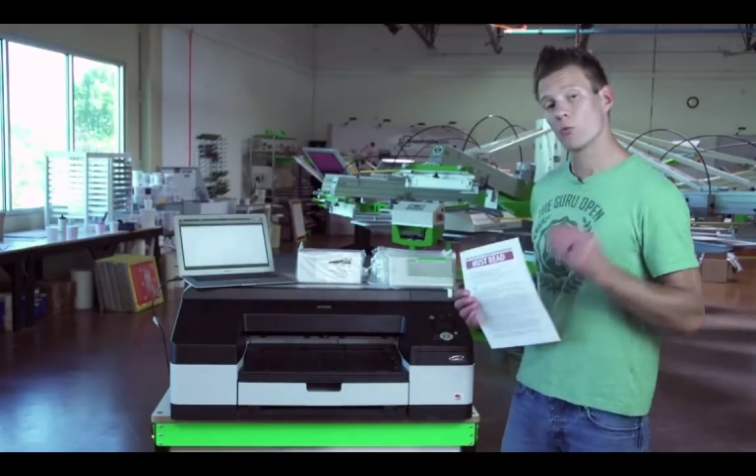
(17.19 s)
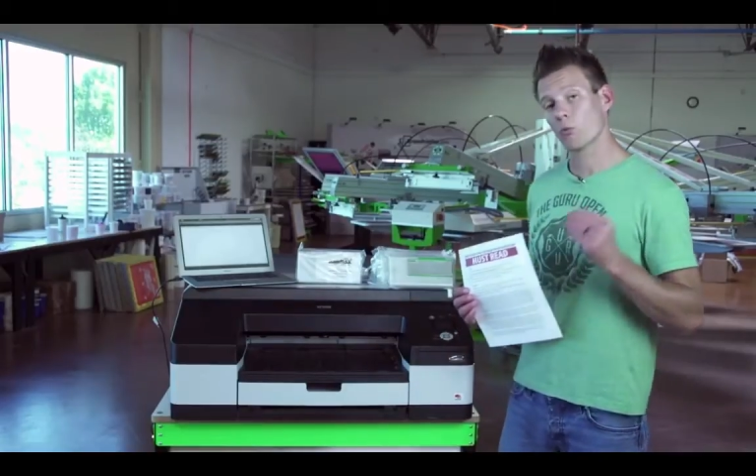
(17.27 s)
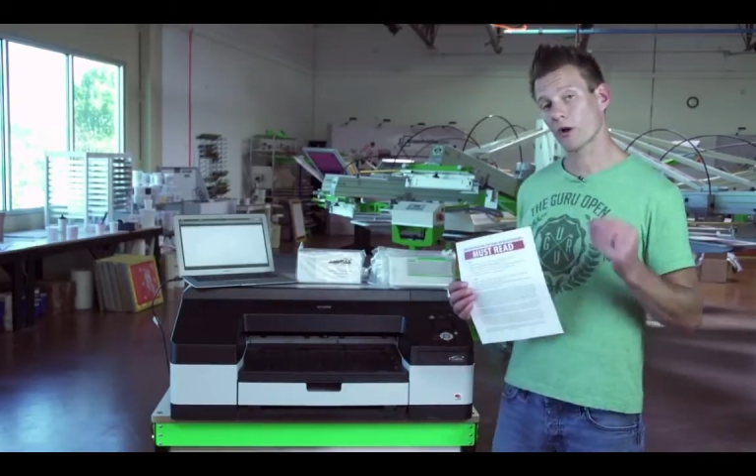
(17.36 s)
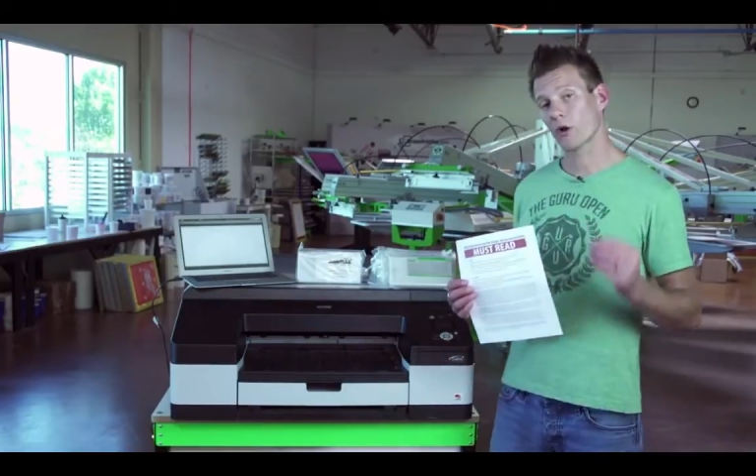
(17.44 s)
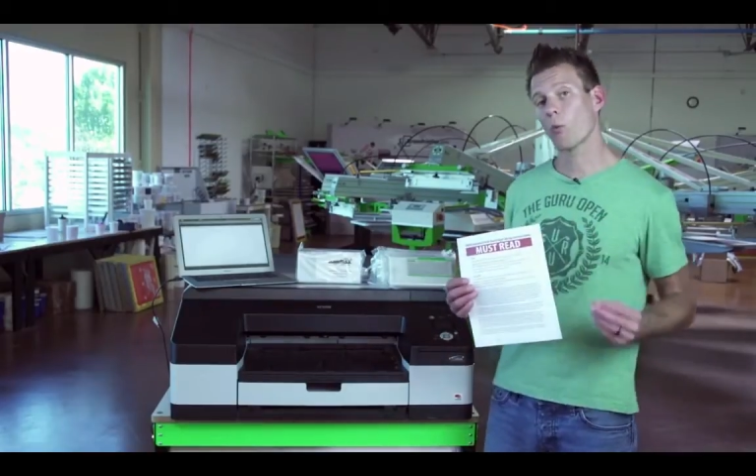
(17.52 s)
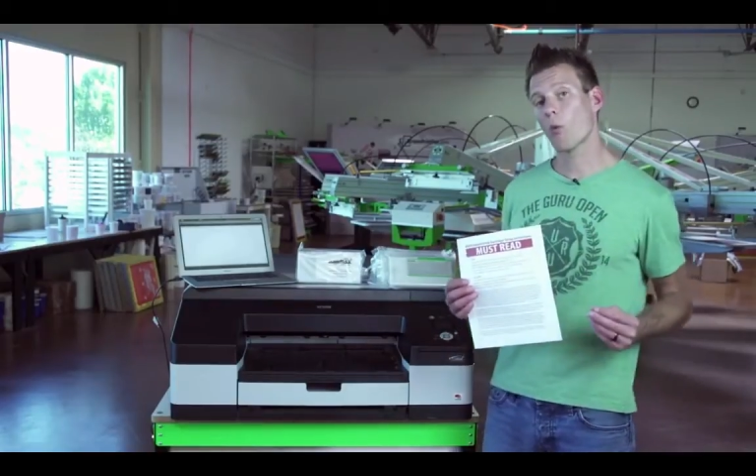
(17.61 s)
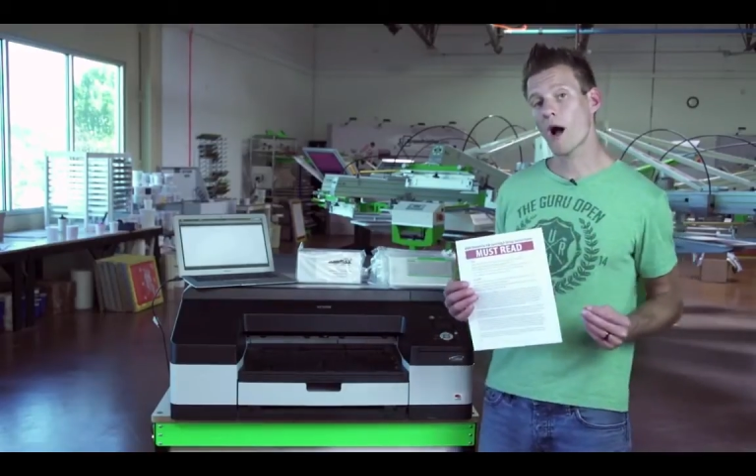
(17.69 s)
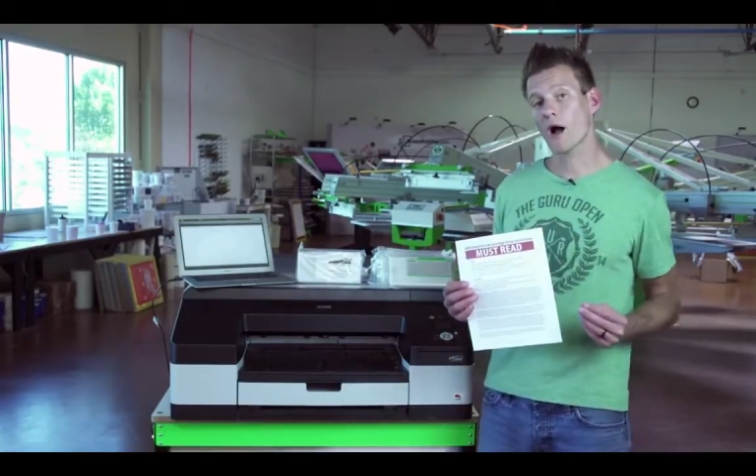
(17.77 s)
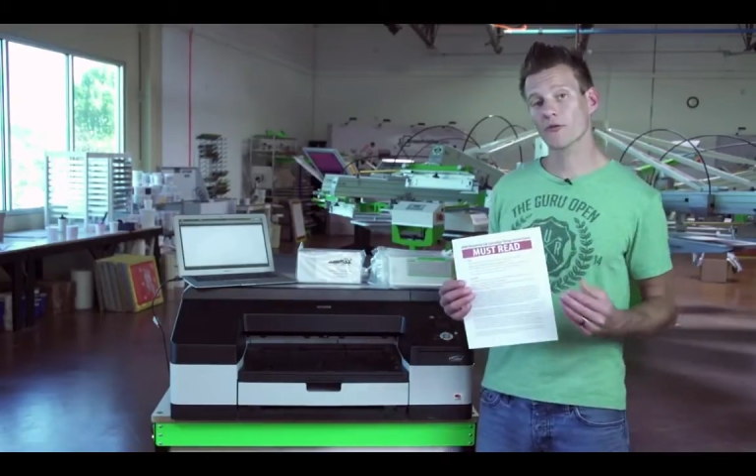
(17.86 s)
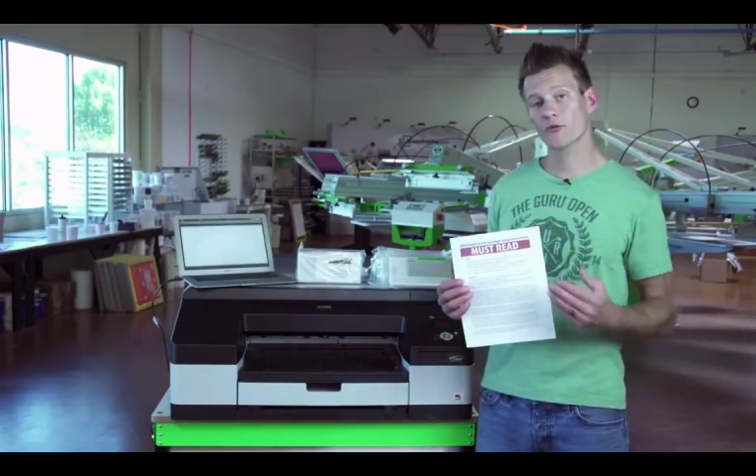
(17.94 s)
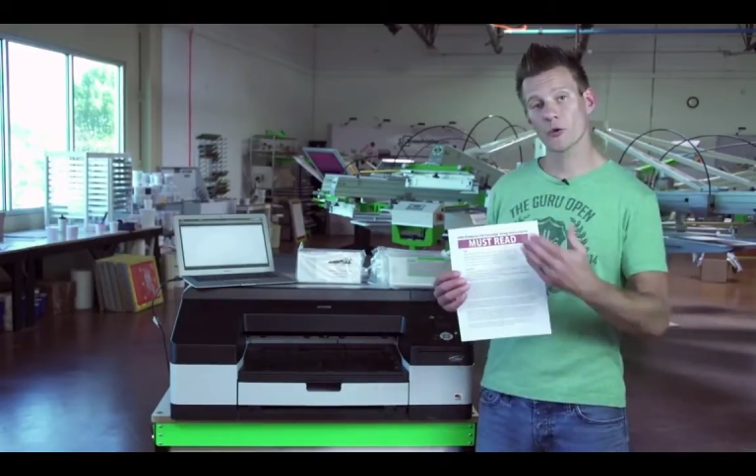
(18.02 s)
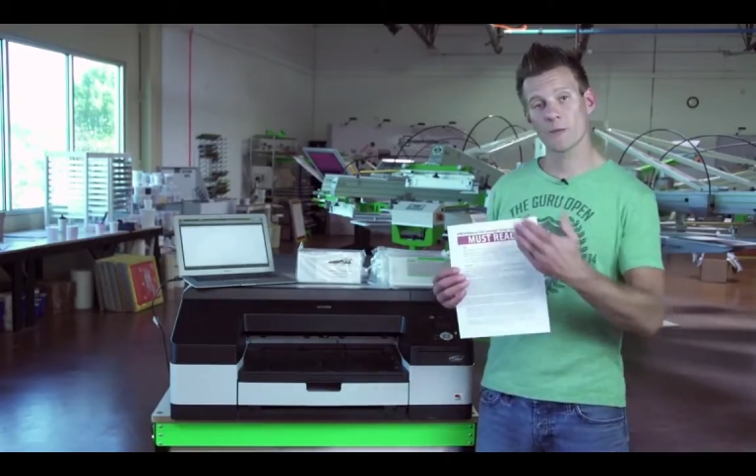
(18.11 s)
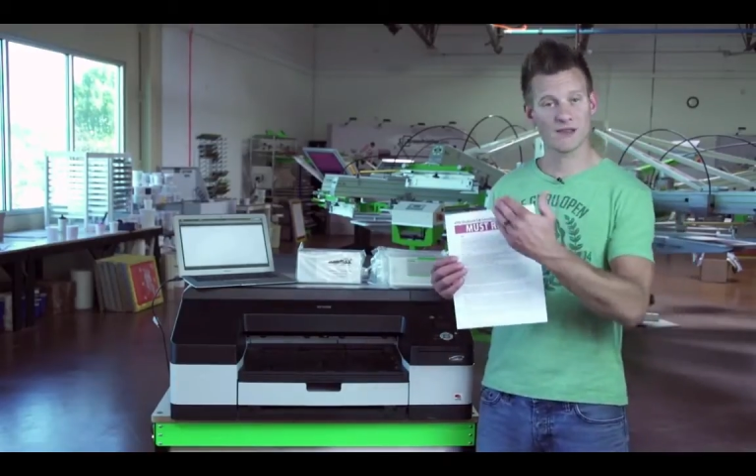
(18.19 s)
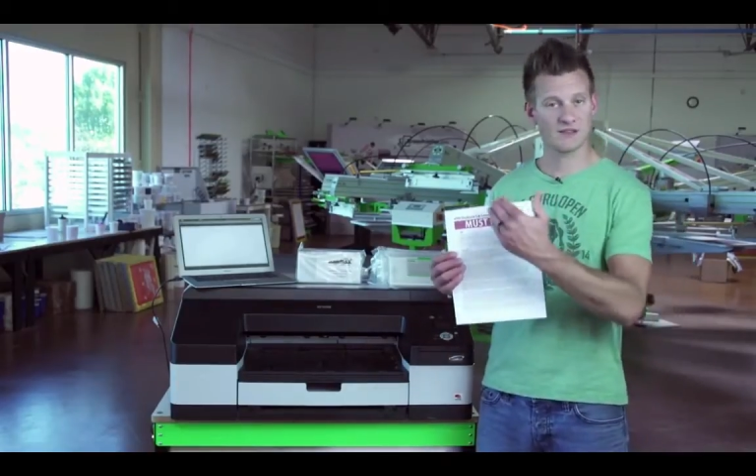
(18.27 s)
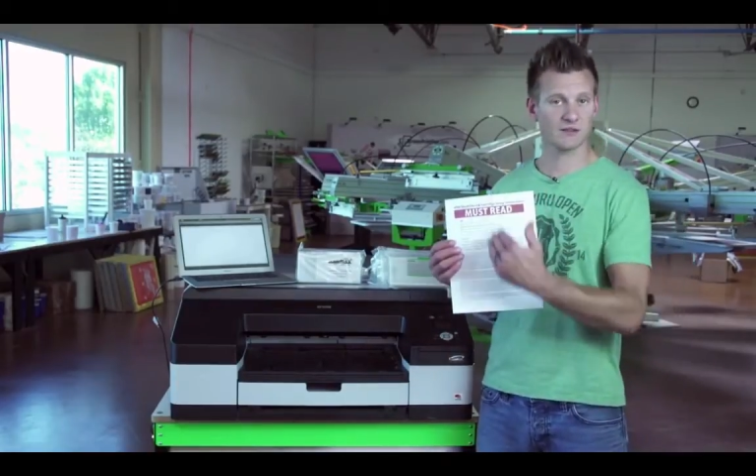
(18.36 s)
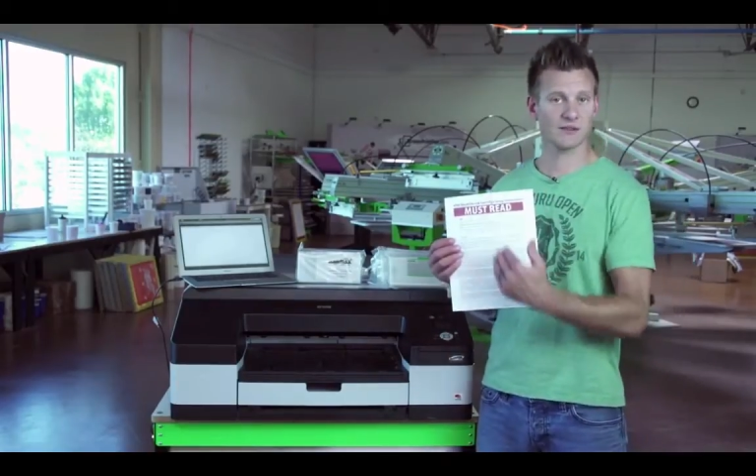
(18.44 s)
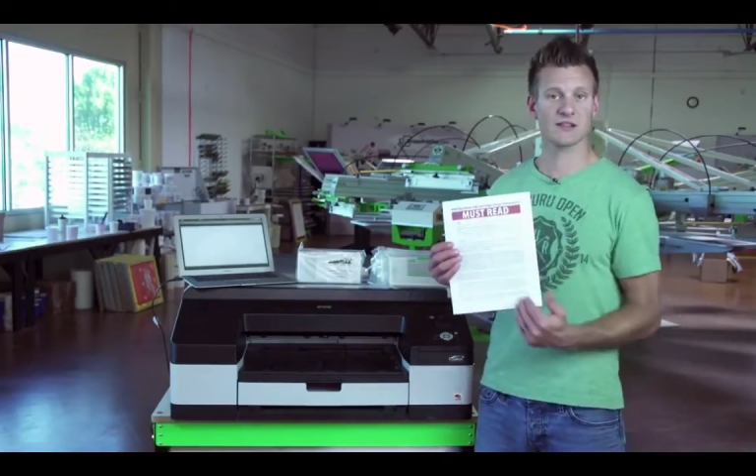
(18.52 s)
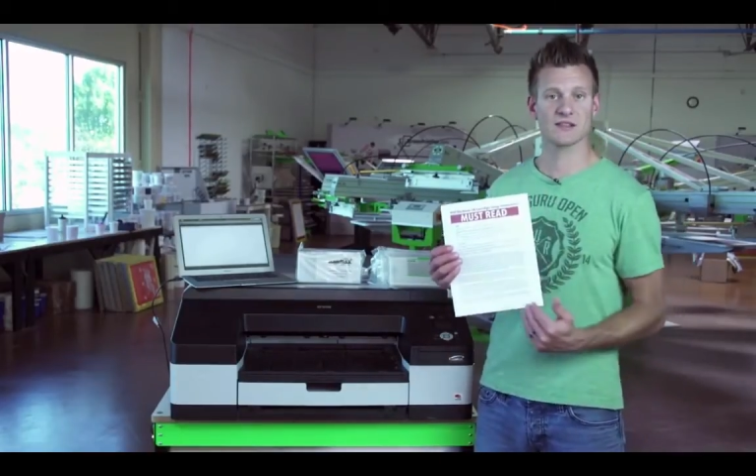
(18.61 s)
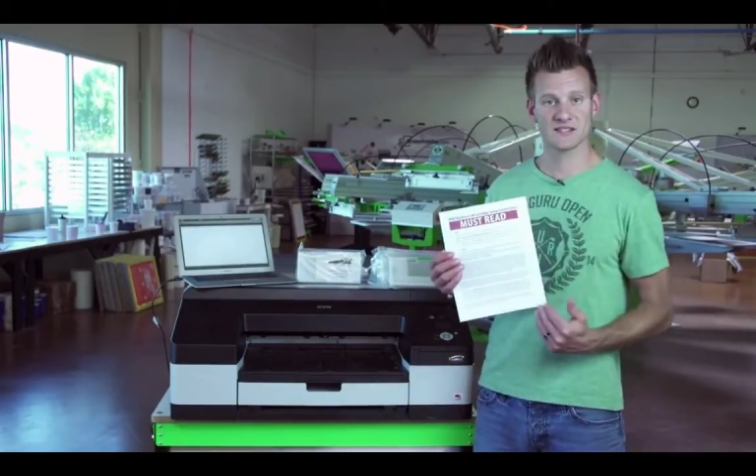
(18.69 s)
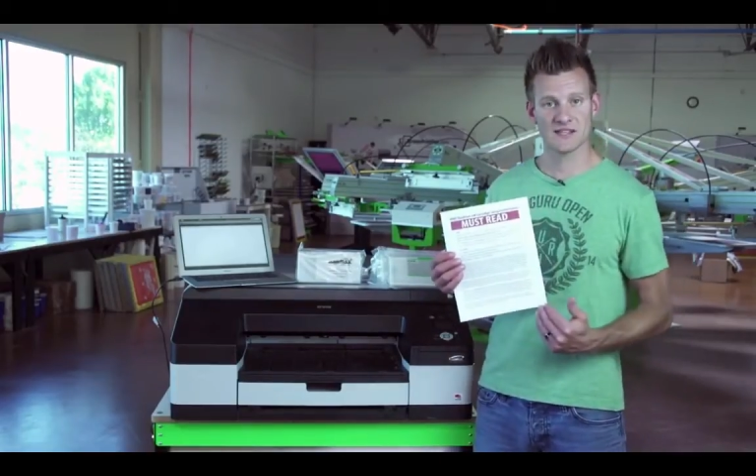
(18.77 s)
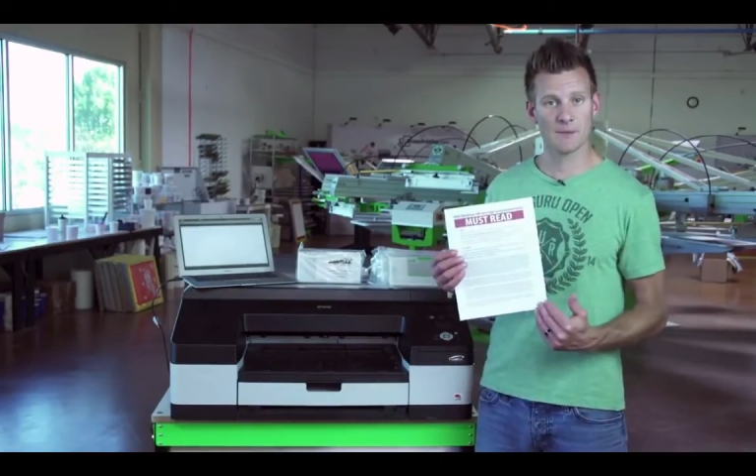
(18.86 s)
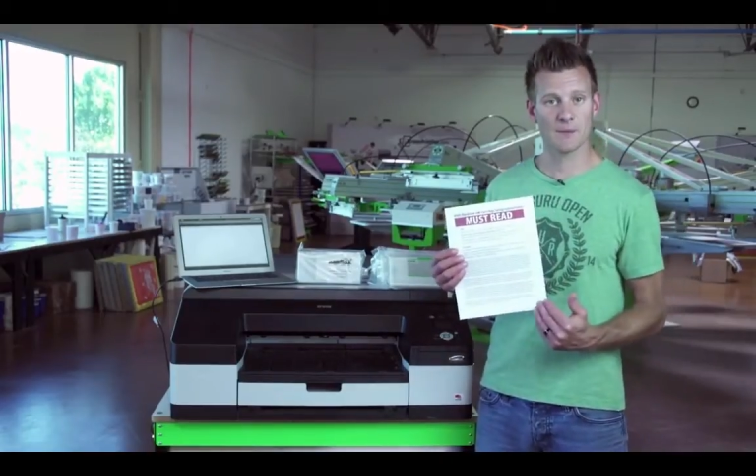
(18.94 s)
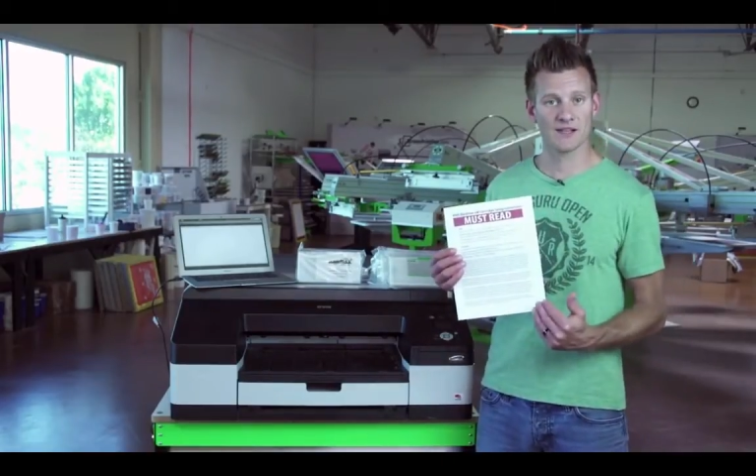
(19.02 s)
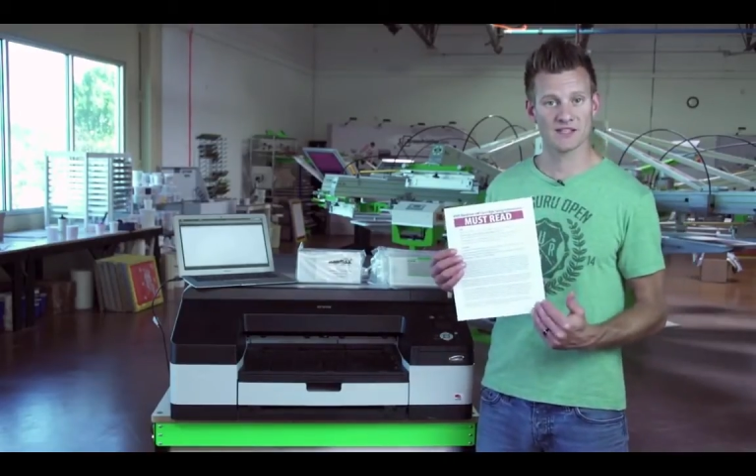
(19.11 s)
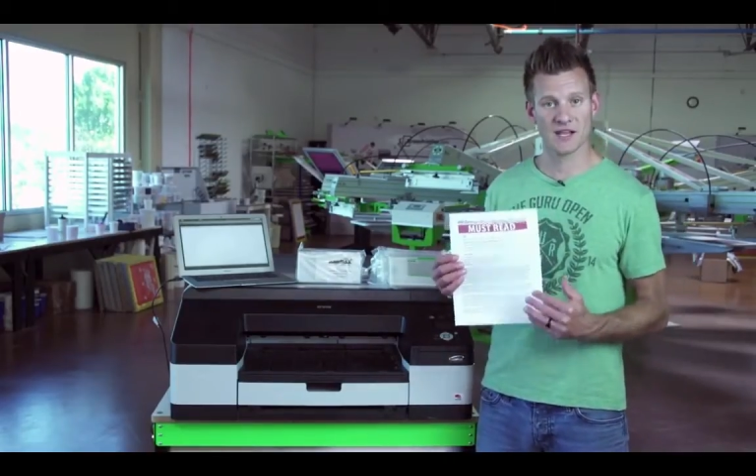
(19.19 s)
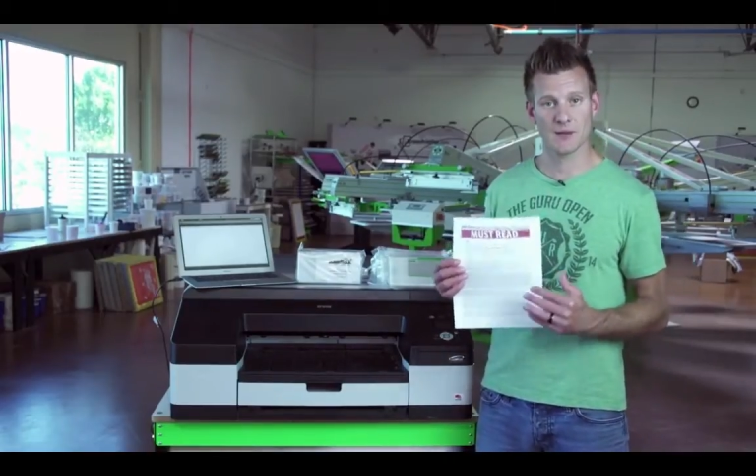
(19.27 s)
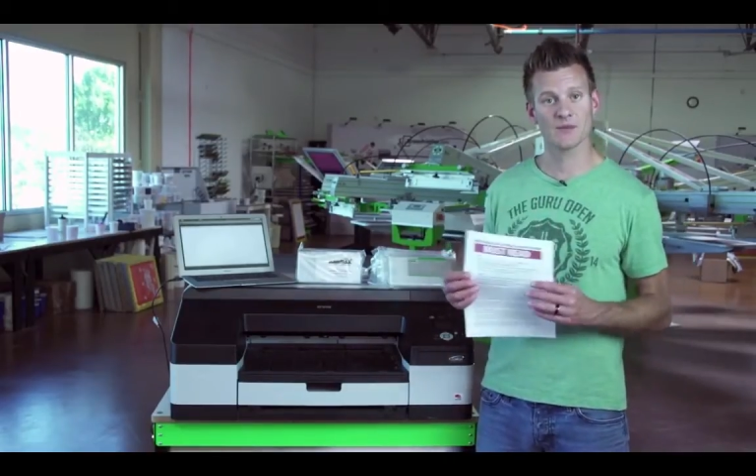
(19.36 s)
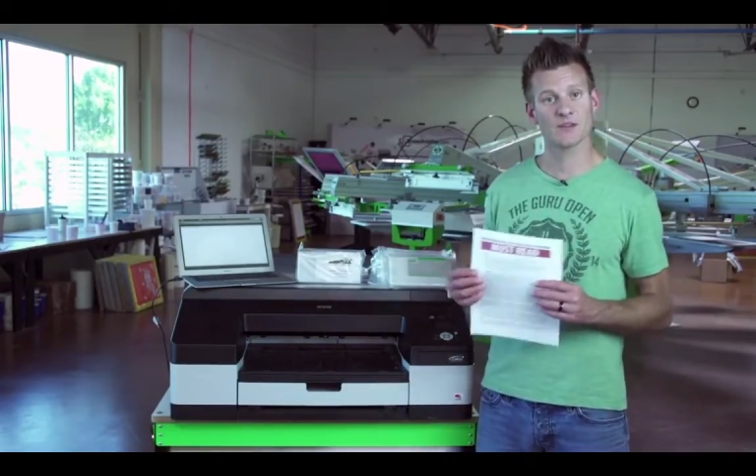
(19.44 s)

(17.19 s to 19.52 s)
We're going to walk through basically the step-by-step